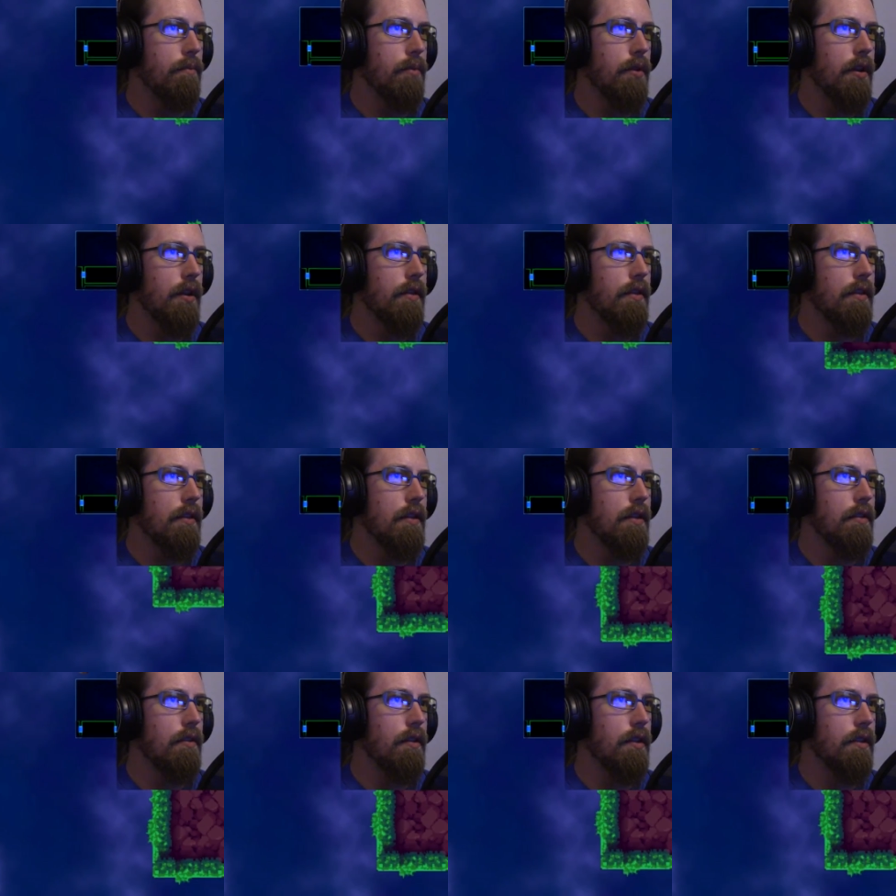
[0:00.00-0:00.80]
But I think
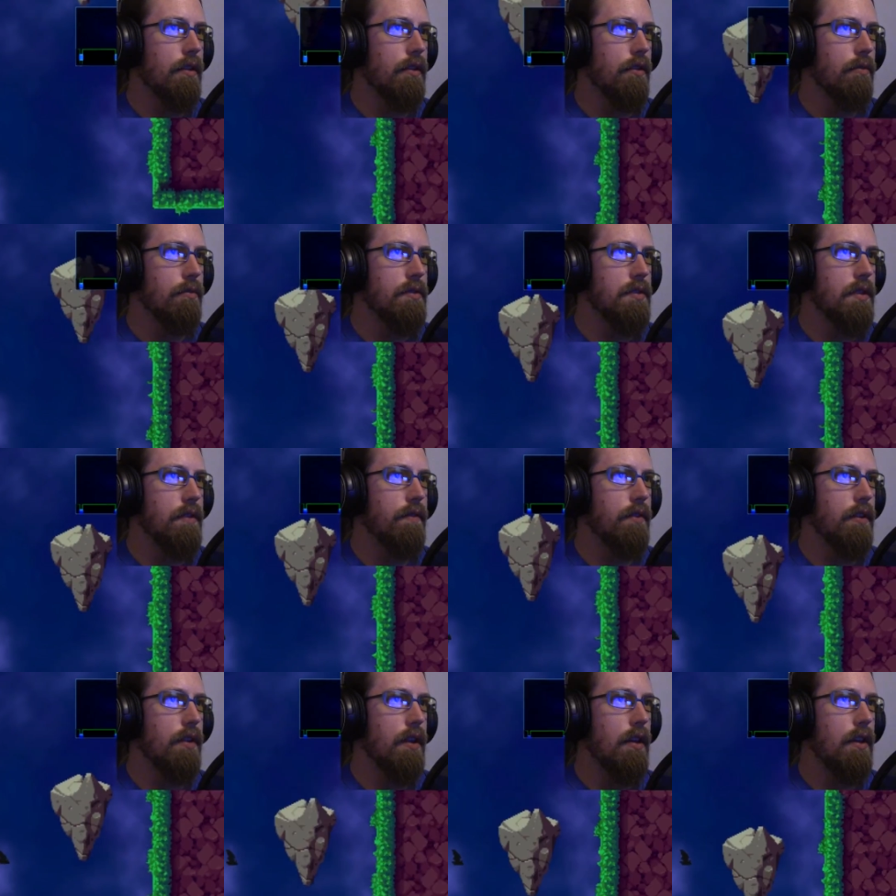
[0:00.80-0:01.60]
like there was
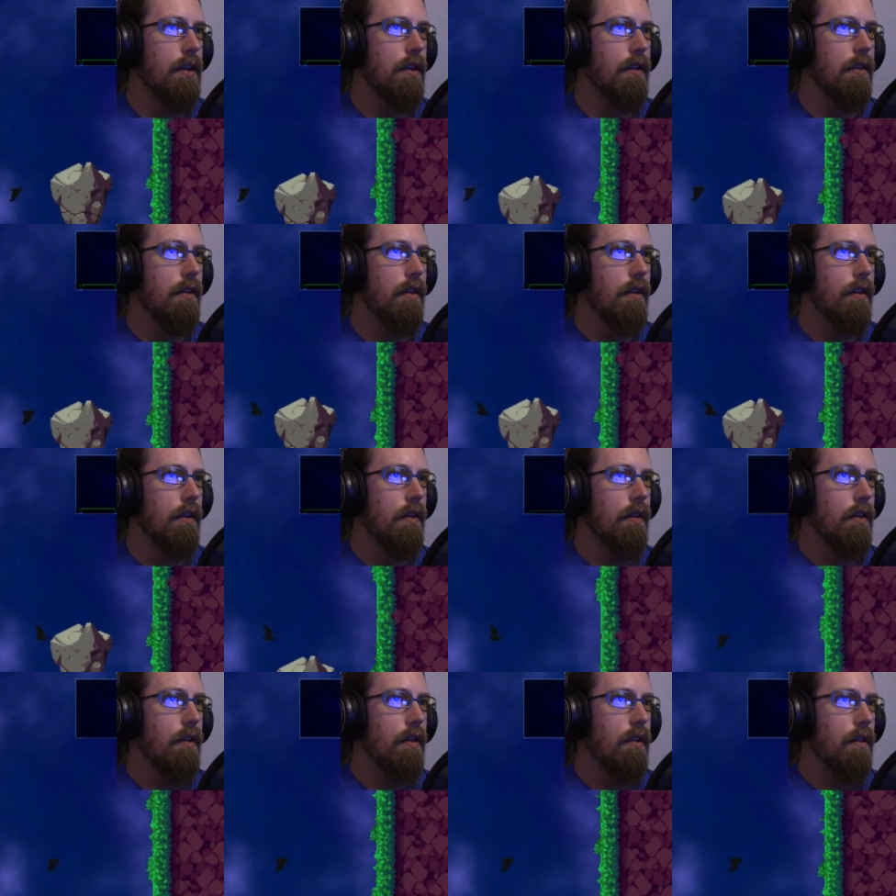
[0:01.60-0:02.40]
even a
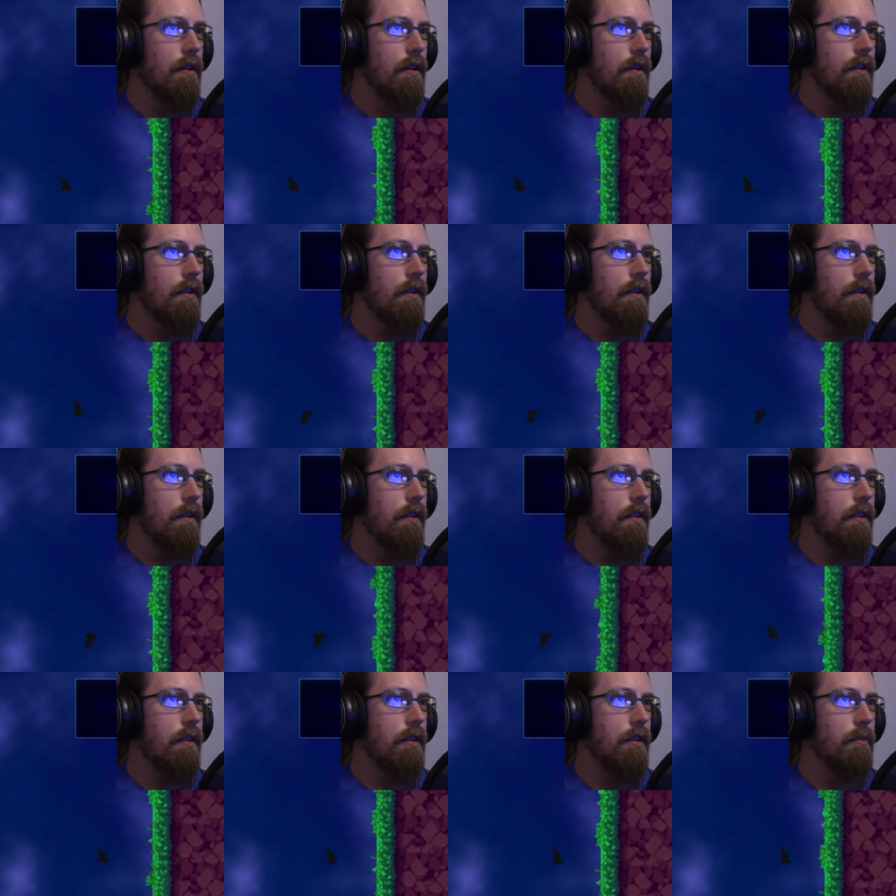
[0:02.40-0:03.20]

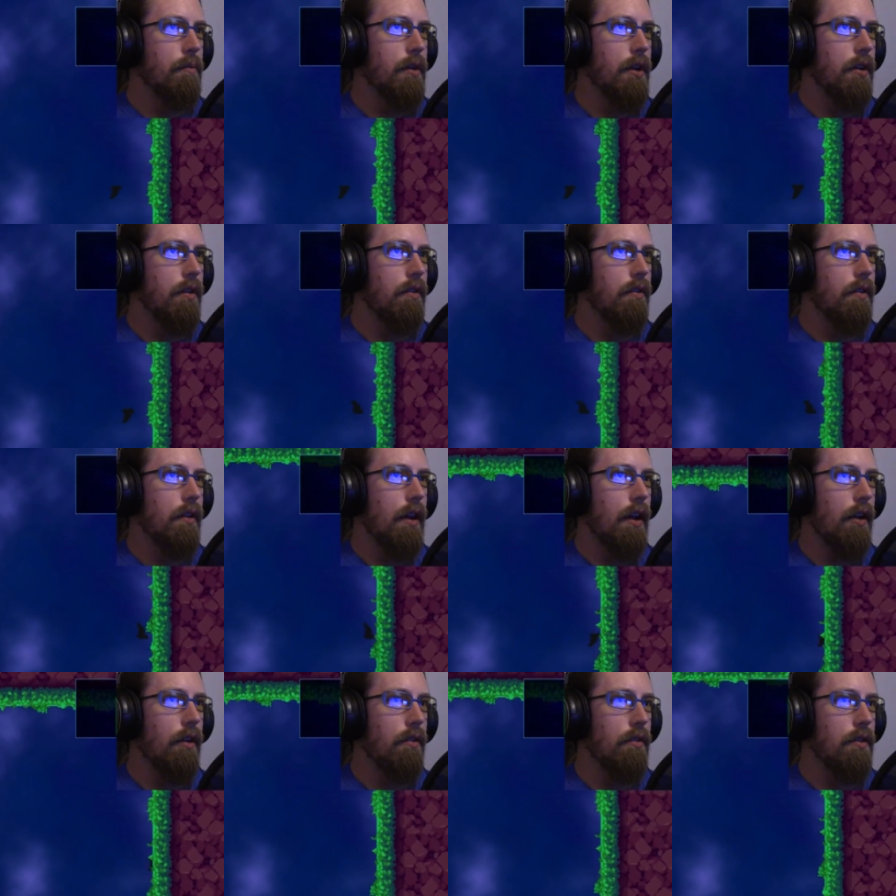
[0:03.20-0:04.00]
thing about
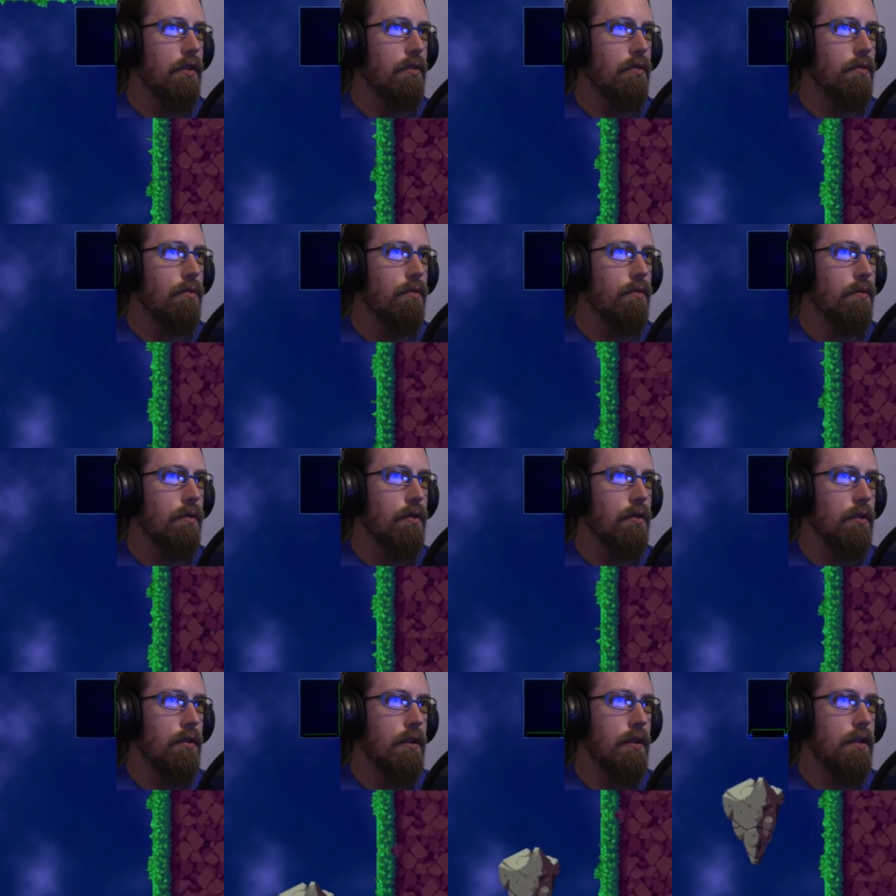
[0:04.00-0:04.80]
how you
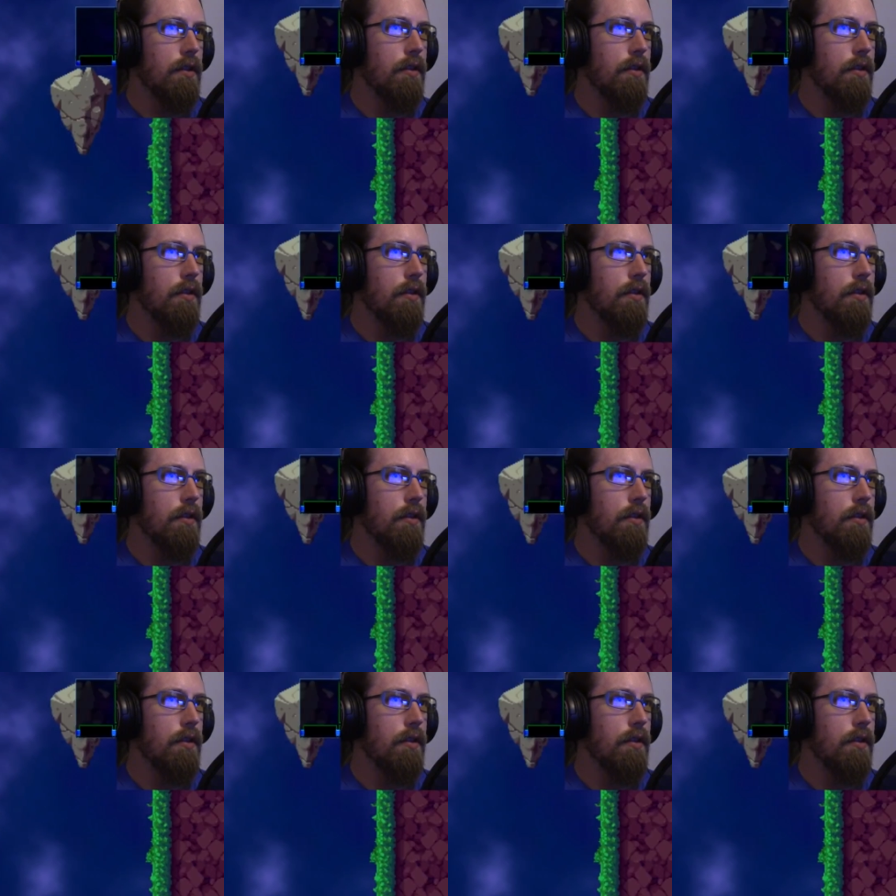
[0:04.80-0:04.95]
could